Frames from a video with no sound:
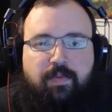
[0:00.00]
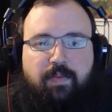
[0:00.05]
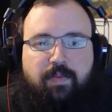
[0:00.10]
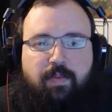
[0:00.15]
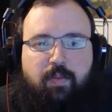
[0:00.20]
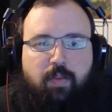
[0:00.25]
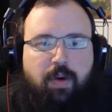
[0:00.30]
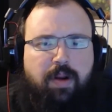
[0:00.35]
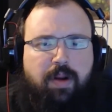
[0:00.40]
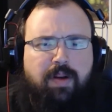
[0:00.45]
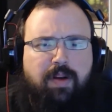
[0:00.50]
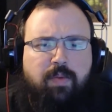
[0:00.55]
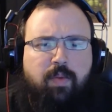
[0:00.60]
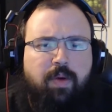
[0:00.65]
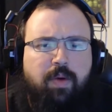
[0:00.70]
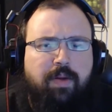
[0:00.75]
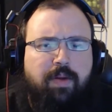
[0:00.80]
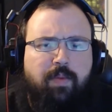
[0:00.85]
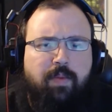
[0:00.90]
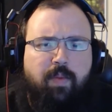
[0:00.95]

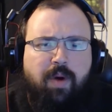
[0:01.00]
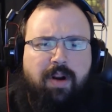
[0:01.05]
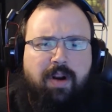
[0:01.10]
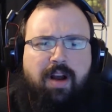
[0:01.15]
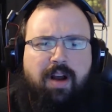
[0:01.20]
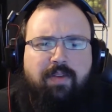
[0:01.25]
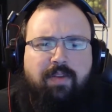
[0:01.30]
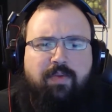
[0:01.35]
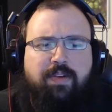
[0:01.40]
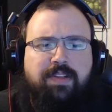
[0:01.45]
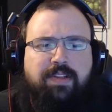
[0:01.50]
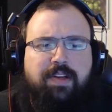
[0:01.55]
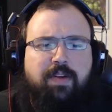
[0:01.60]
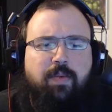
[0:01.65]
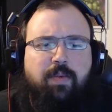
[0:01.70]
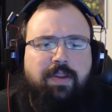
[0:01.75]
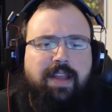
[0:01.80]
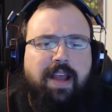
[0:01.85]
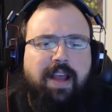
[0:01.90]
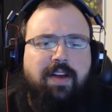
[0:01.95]
One off. What
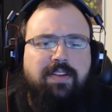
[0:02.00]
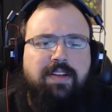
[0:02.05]
the hell is